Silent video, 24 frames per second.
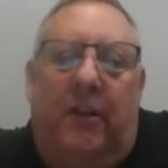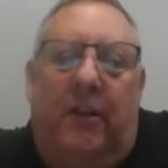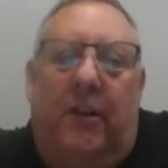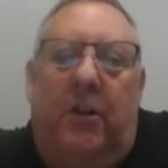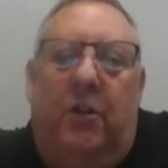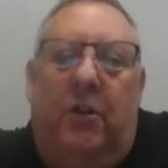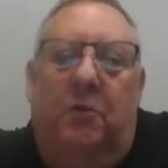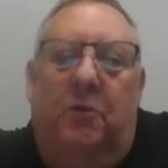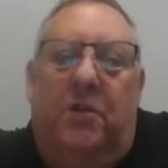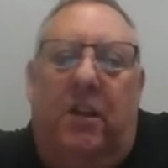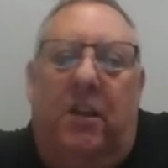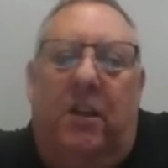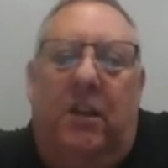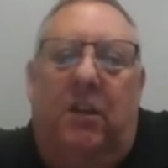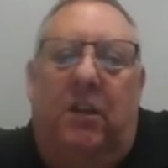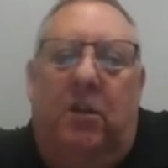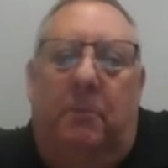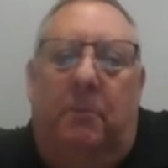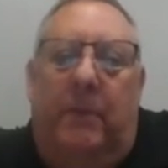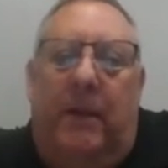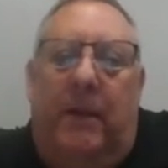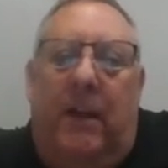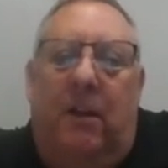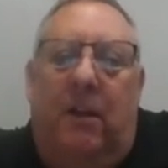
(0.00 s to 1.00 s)
to use any other
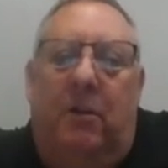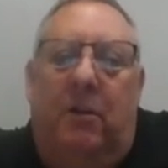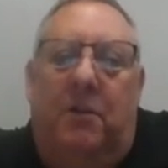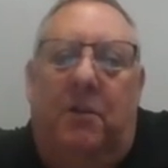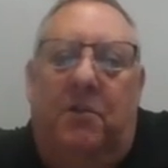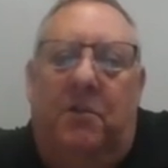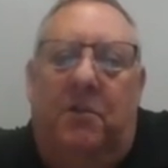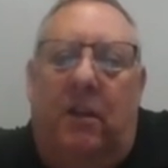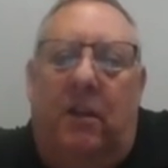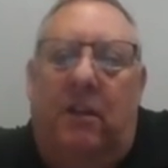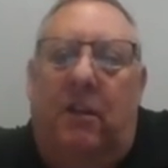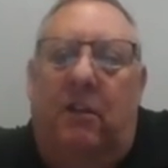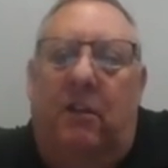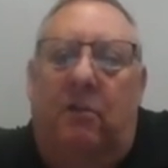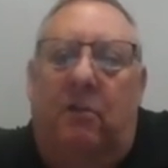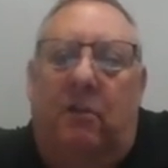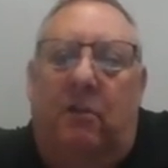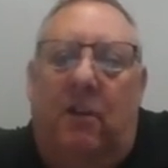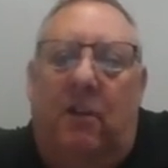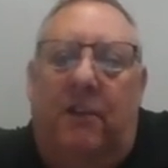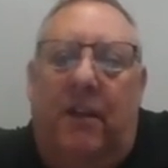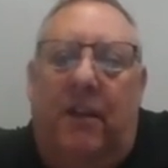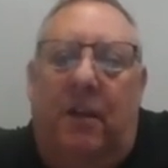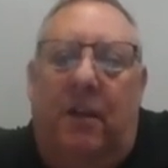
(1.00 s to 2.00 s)
batteries, any other
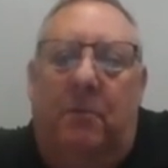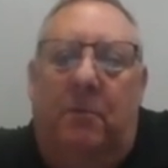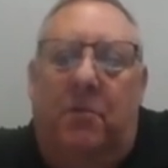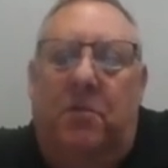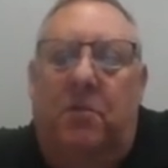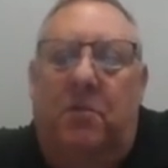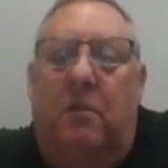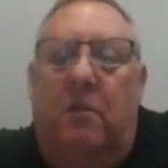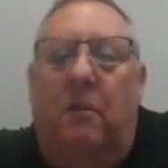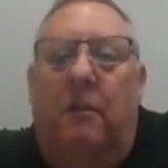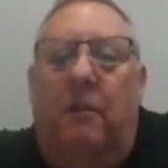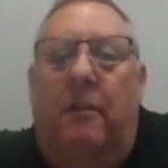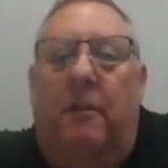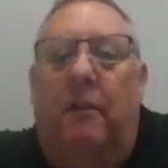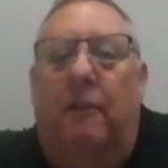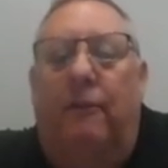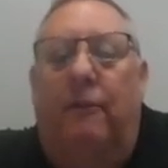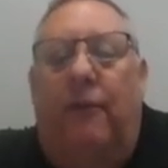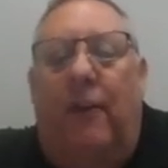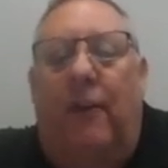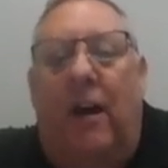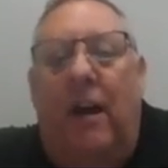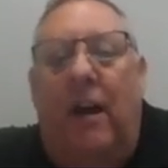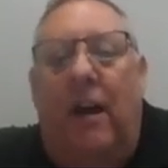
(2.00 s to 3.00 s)
lithiums, they're
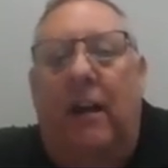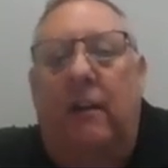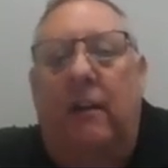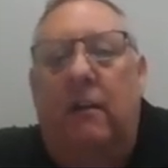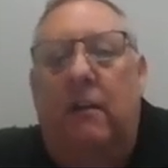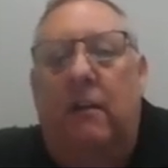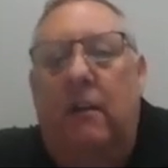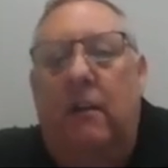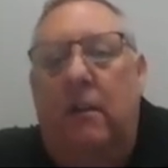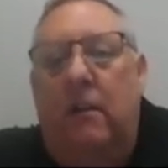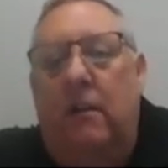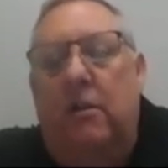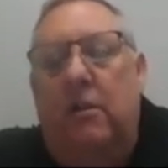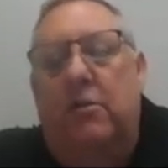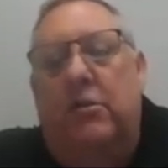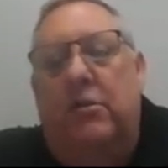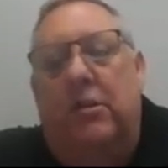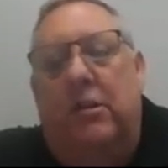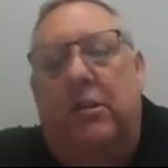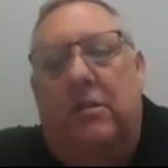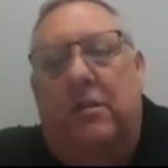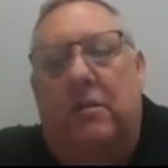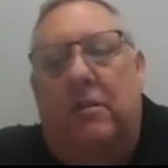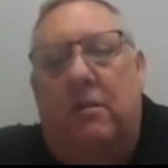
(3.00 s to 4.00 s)
fine.
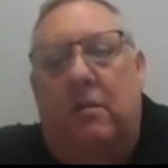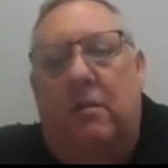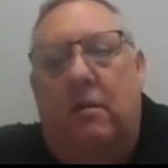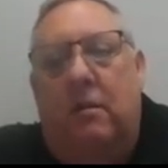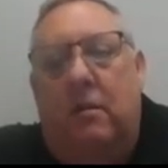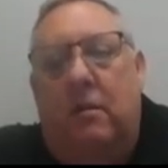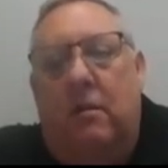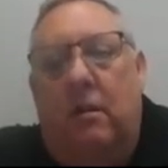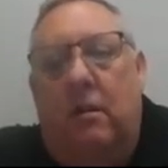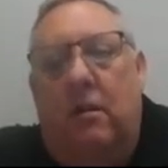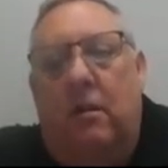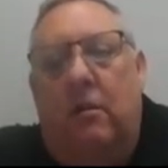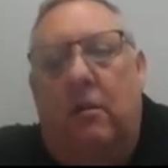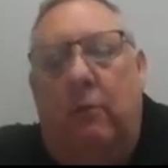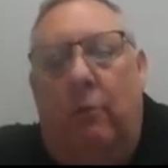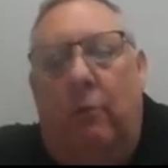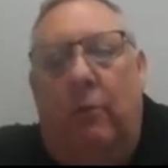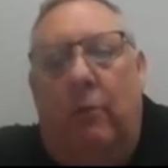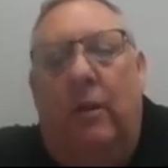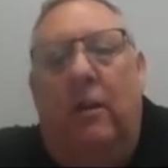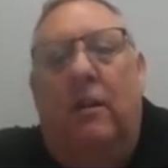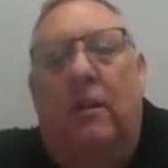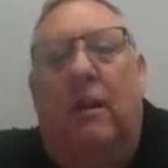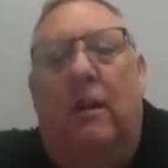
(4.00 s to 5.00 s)
Just
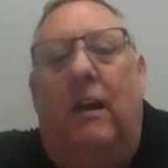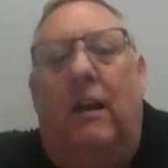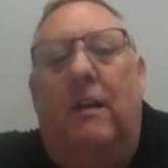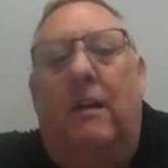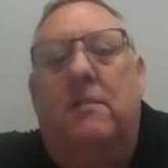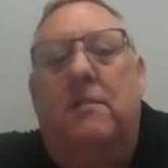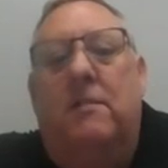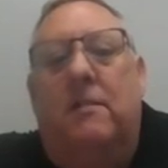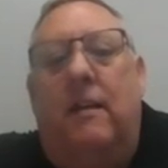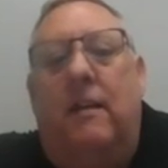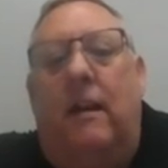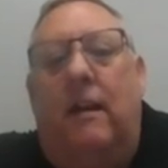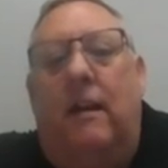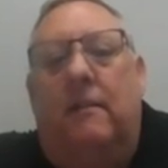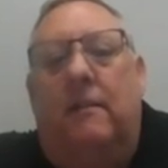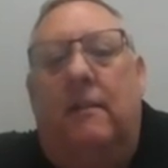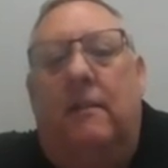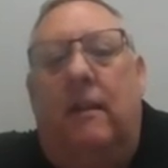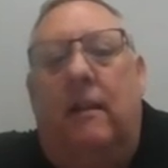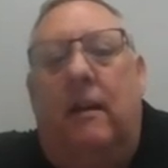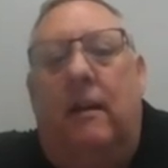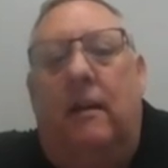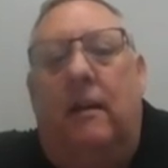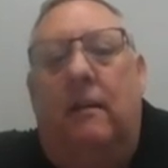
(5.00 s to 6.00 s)
realize that
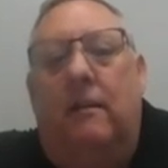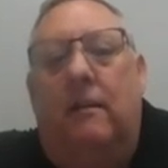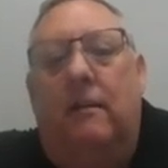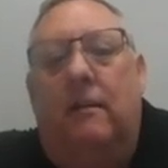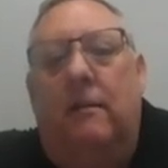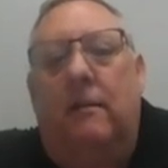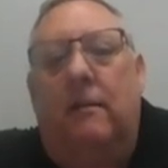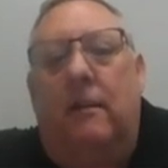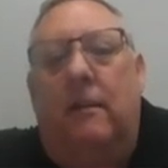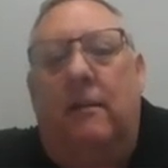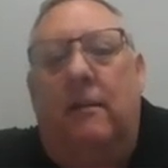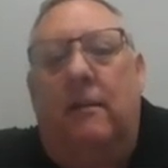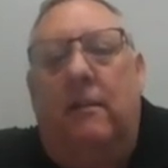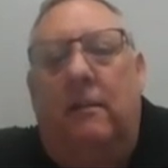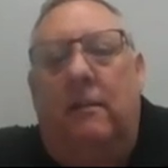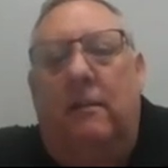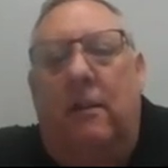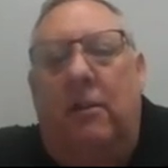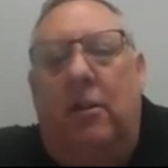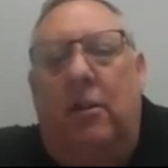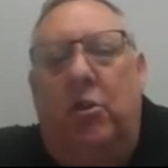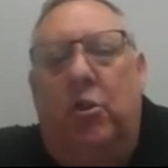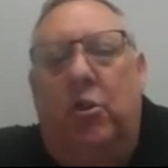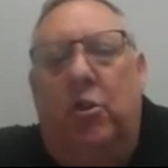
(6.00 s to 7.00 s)

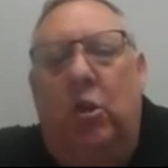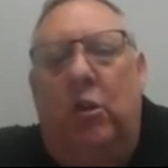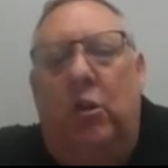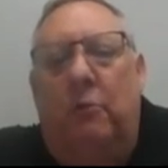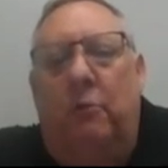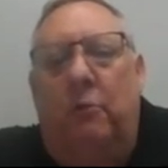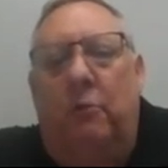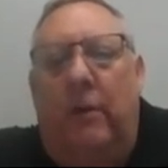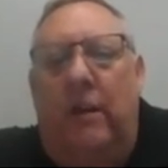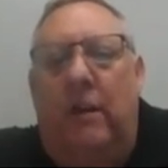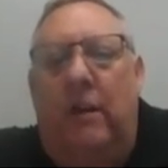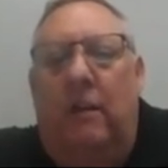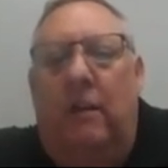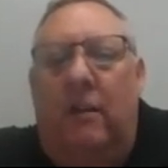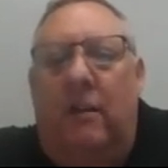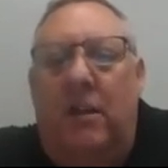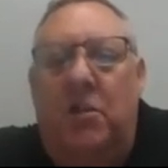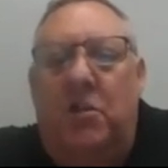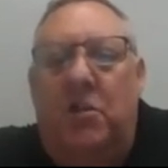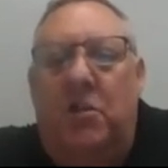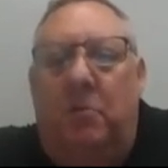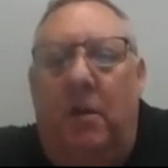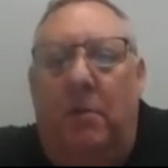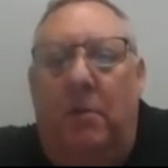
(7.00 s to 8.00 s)
they should read at
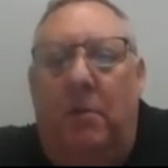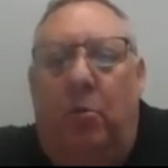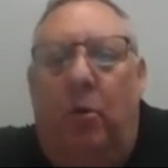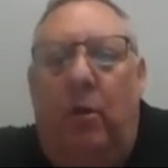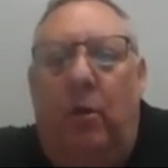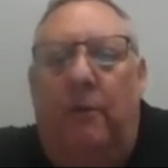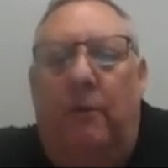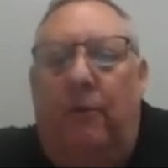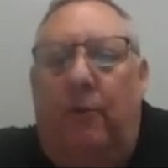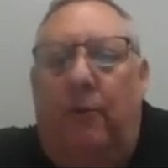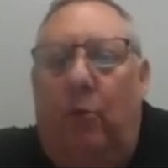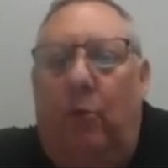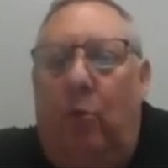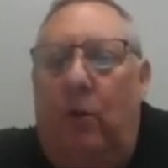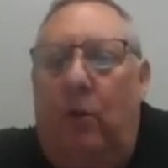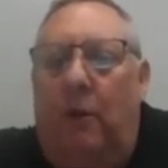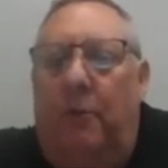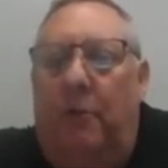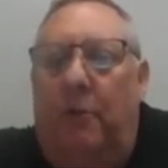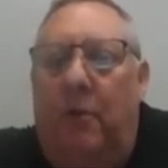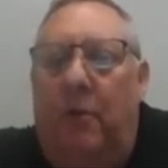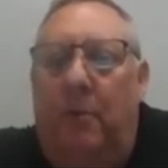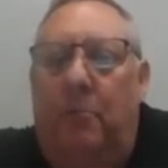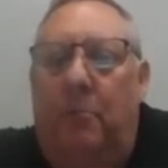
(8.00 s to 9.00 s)
least 3.4
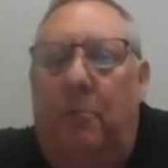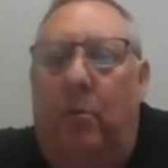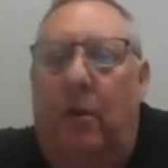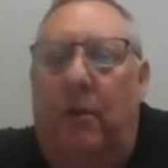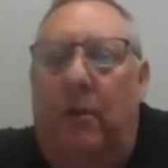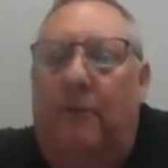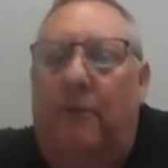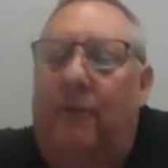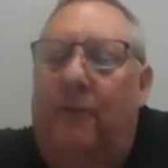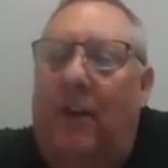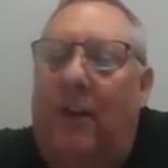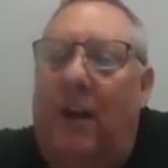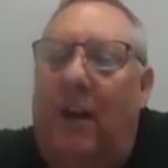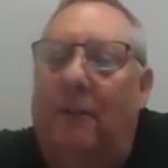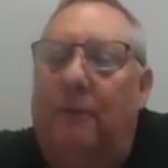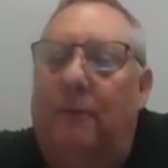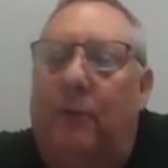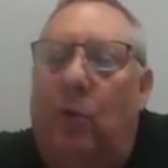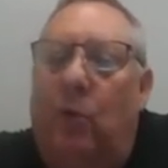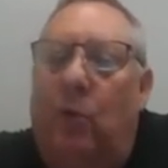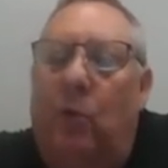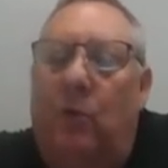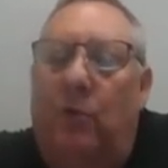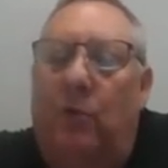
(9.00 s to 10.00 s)
to 3.5
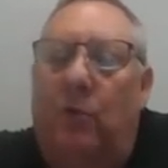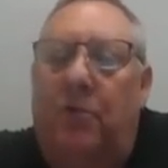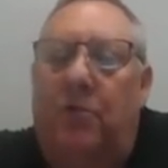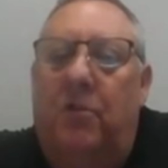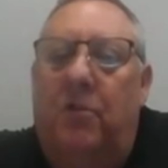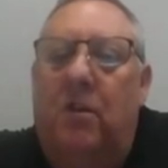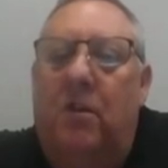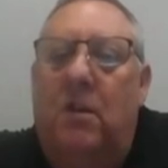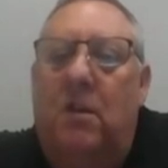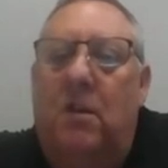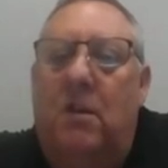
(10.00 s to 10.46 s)
volts.